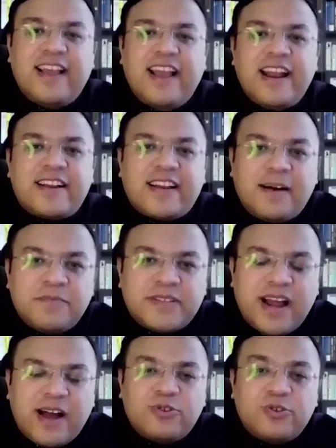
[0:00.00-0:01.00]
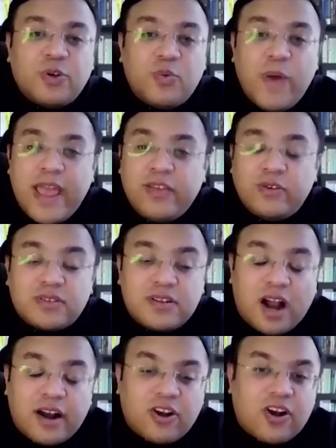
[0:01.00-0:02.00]
It comes down to the way you
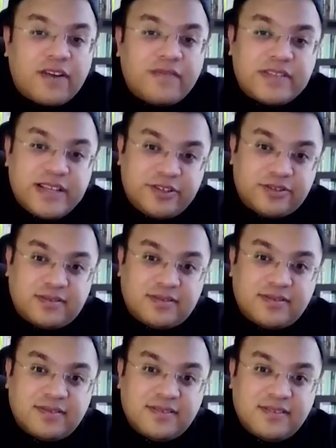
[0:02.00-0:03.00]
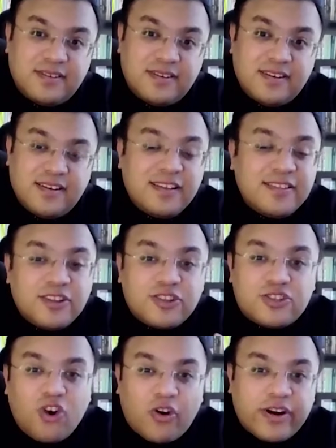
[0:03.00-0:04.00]
start your conversation, the
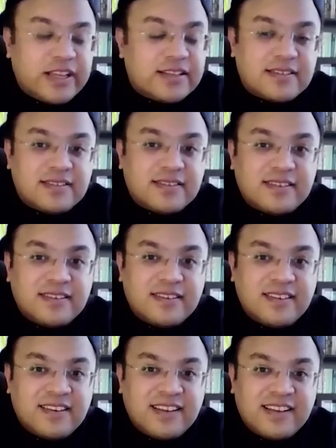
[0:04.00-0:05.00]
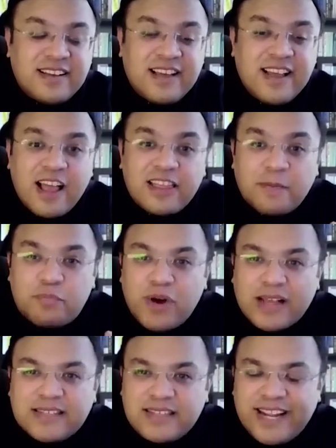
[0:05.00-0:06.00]
stories, the
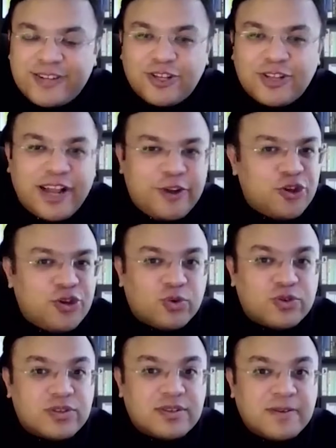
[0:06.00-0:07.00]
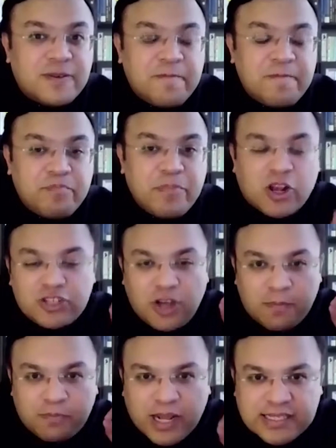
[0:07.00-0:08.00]
presentation that you use, because your
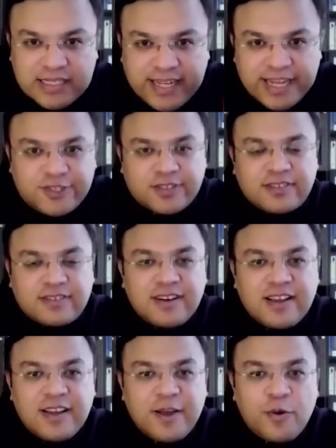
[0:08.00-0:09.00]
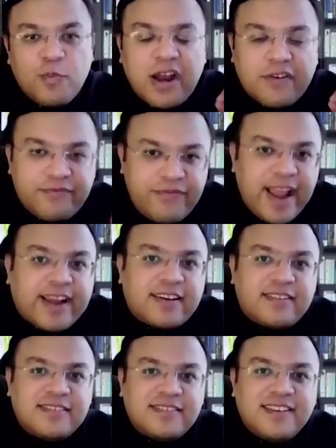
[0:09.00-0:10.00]
presentation will affect
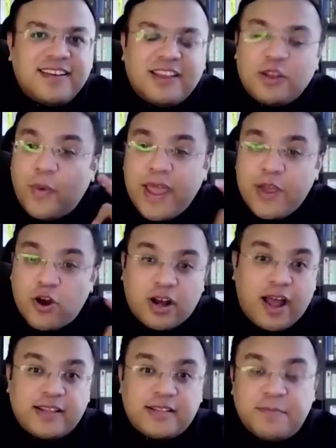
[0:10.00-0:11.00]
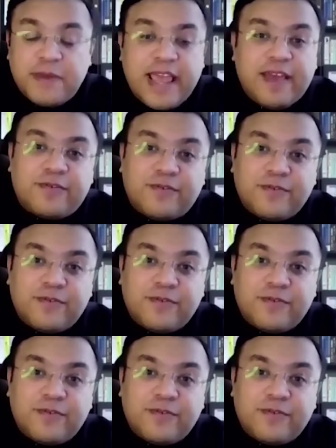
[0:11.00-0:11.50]
the way your clients behave.